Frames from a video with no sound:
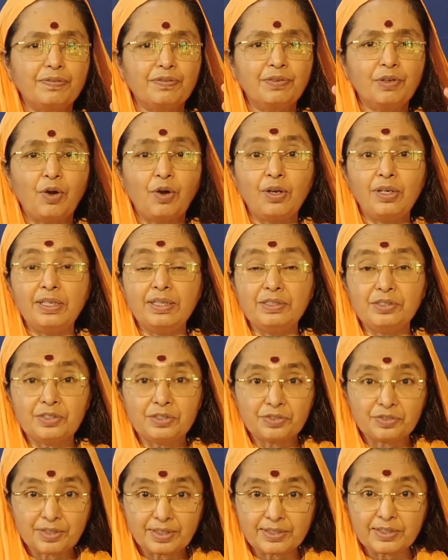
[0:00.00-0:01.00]

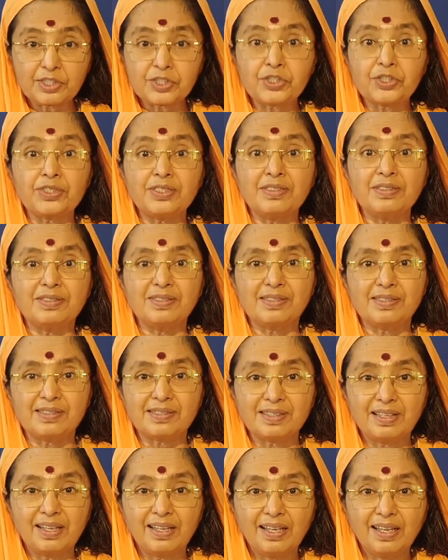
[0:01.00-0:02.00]
knowledge, traditions